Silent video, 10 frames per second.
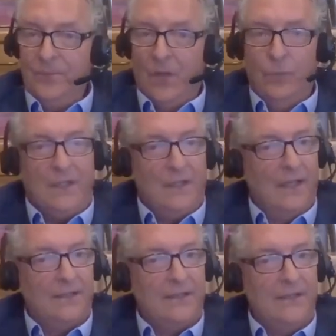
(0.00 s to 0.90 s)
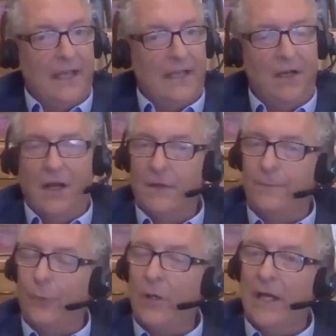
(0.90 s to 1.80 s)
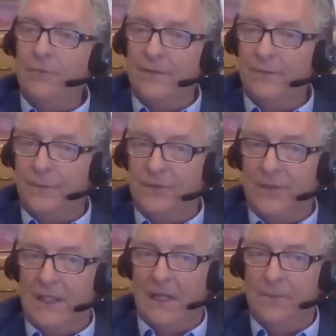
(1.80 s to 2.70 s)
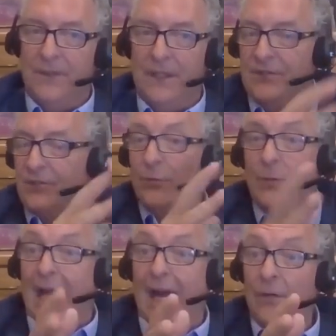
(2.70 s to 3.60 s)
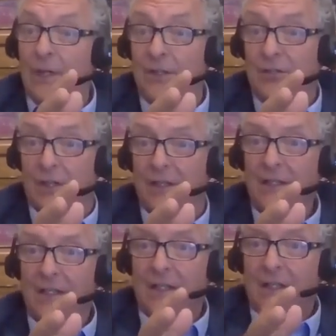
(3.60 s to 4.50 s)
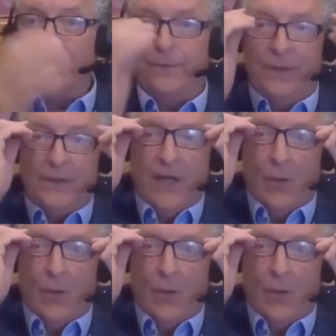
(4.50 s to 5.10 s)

We collected data on 450 companies throughout Asia to figure out